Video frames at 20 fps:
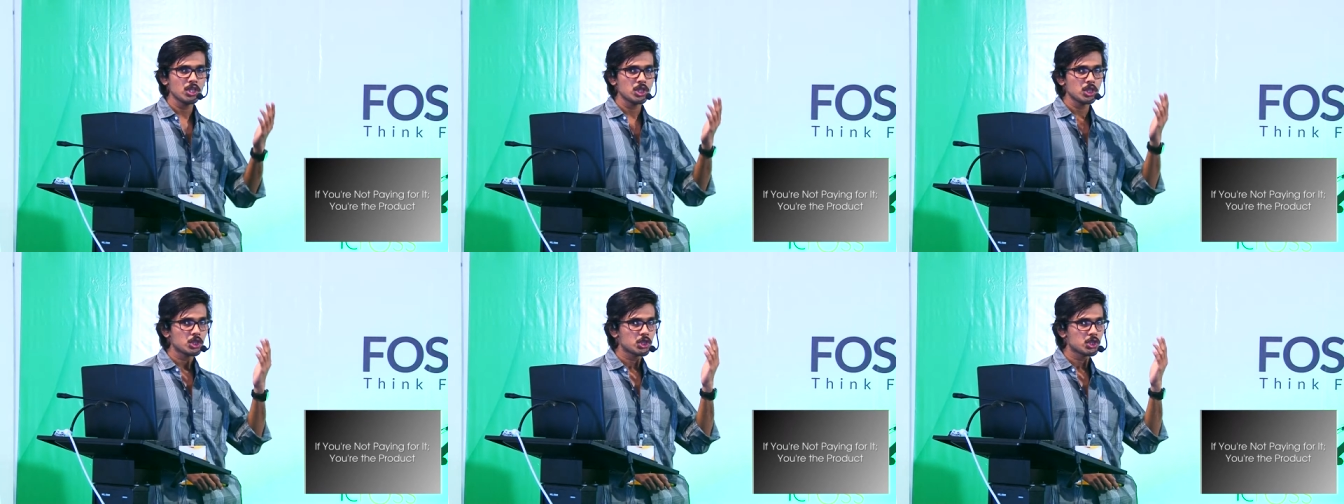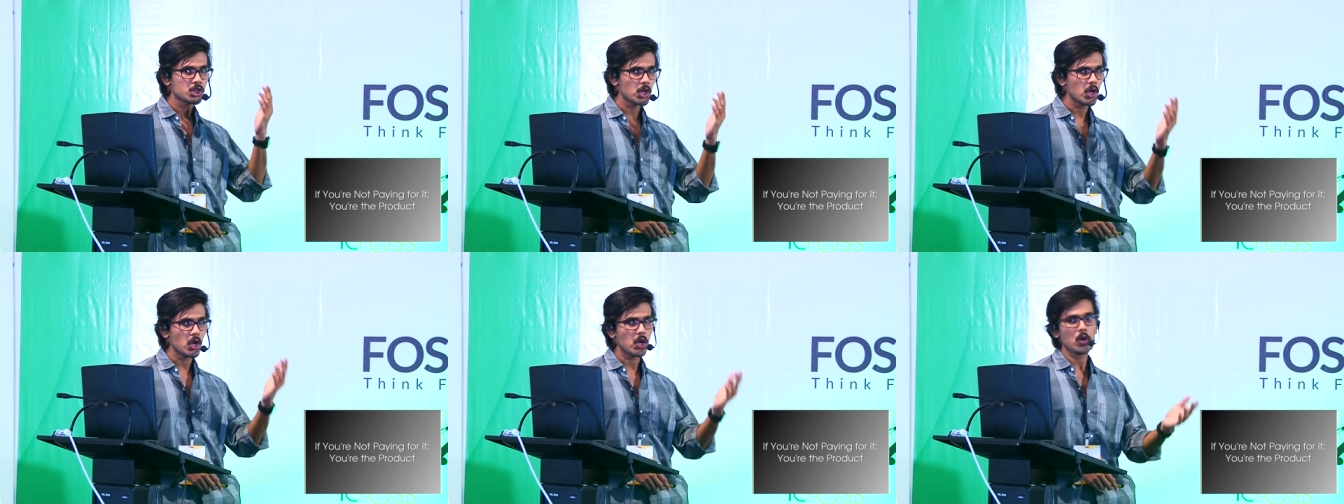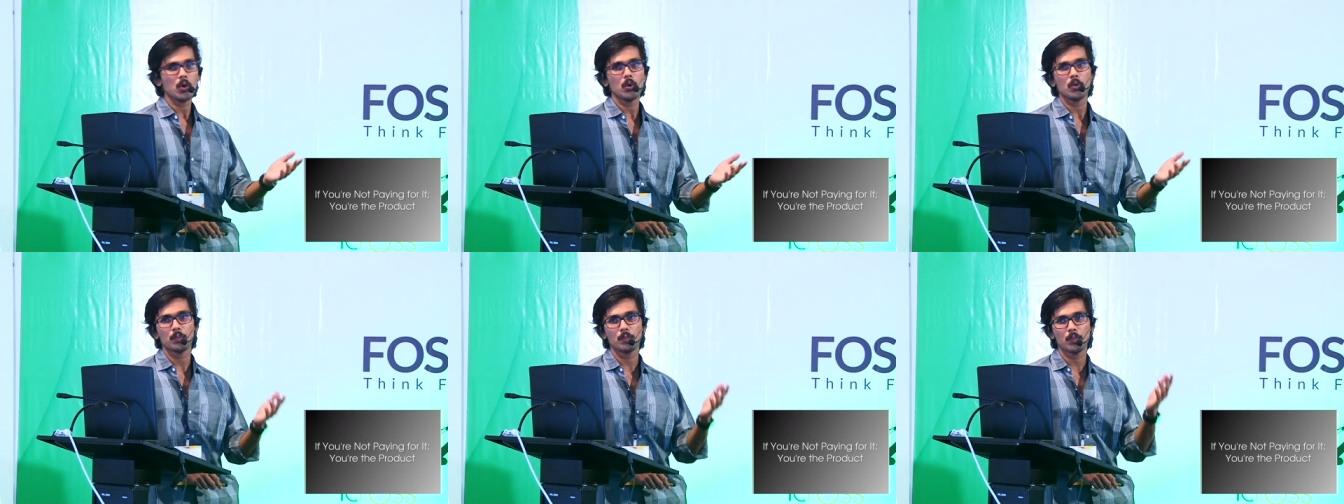
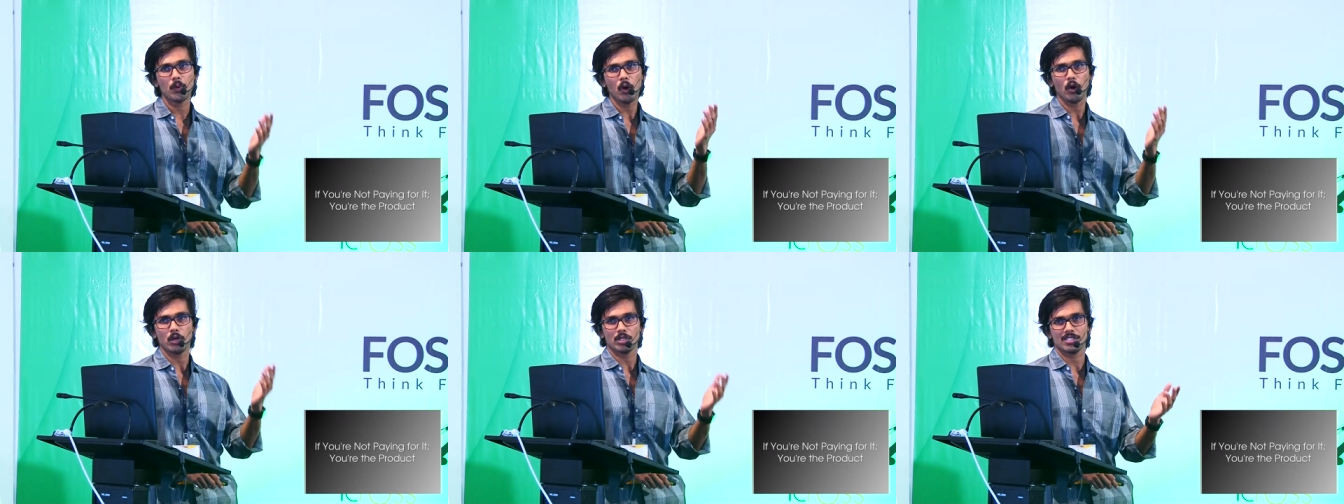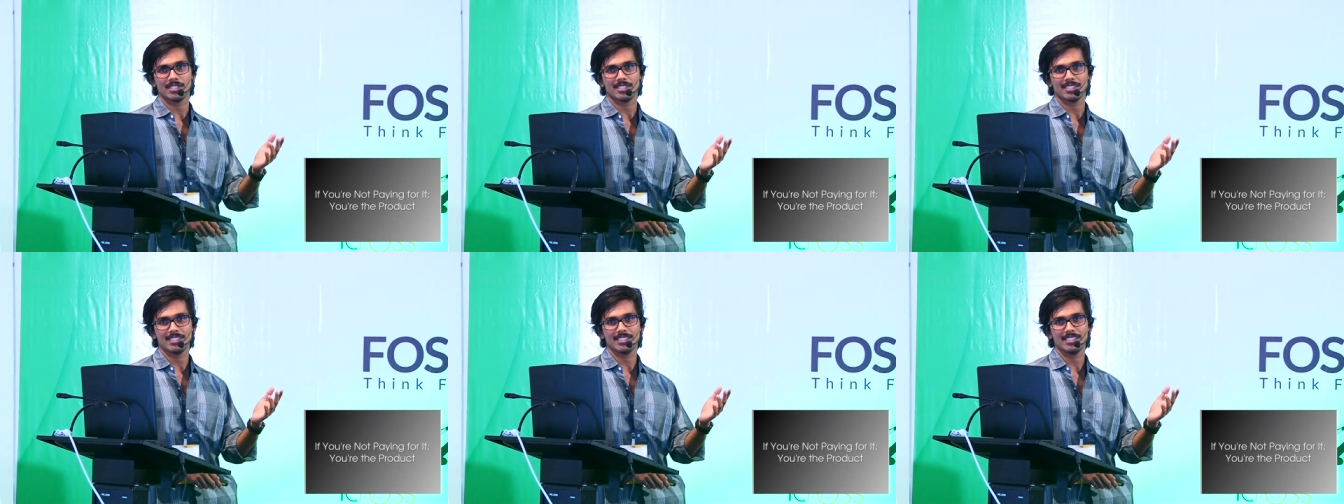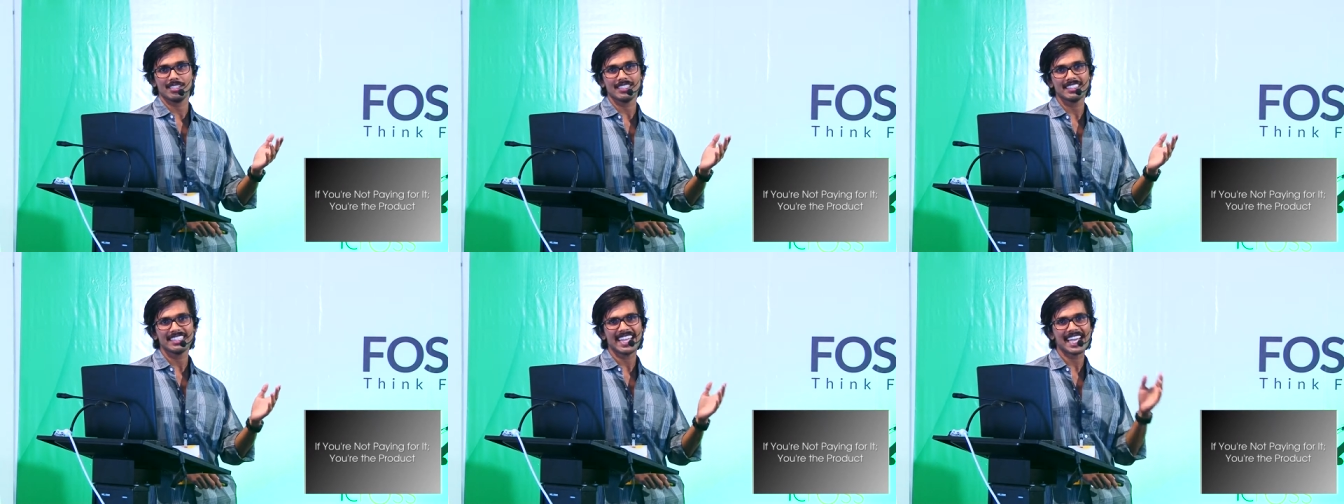show post
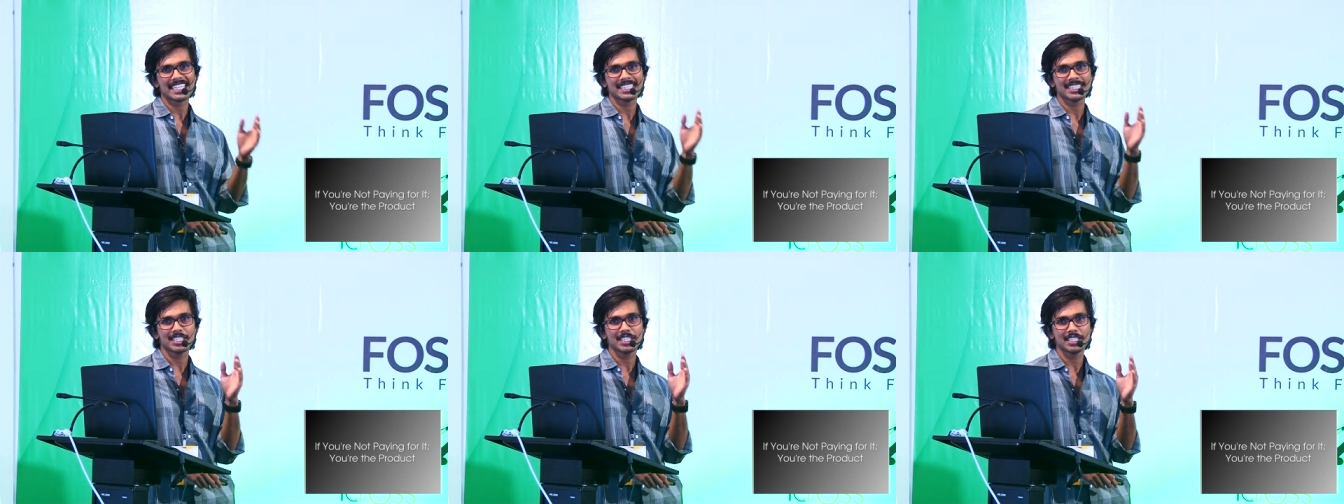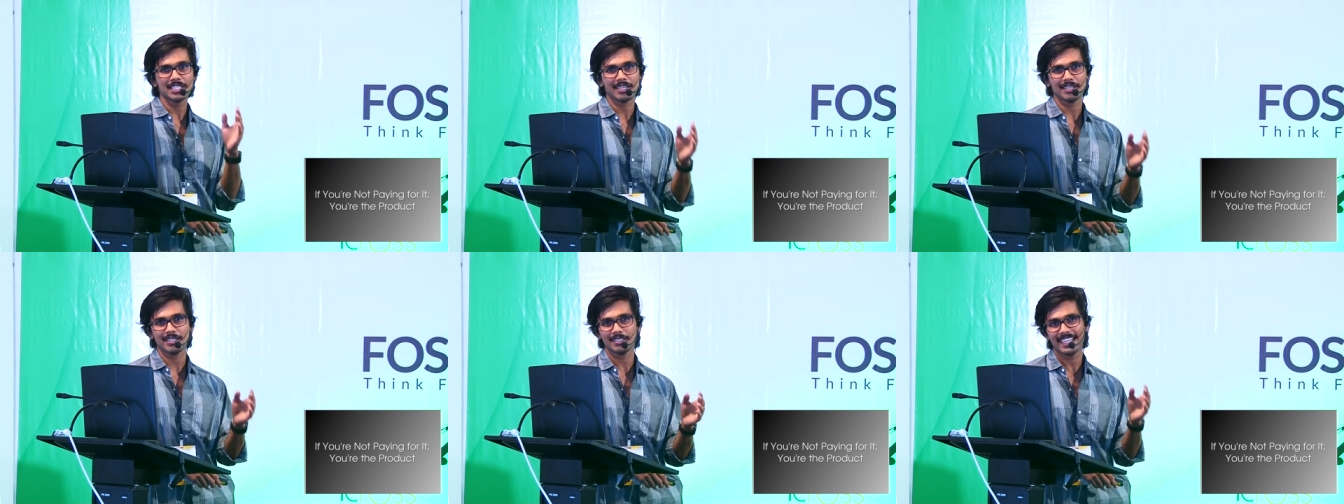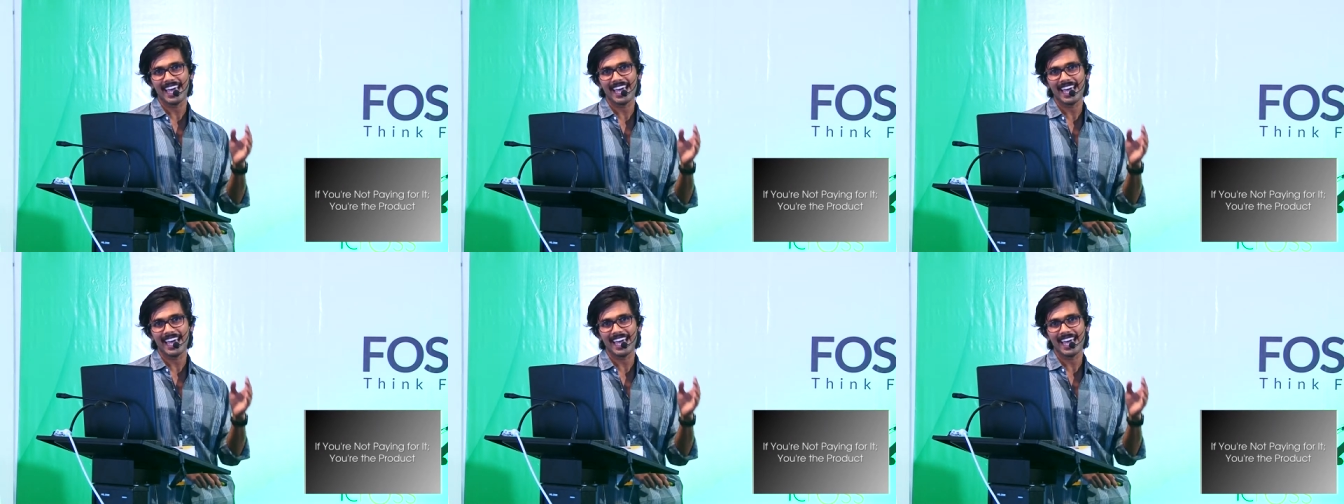that thing uh,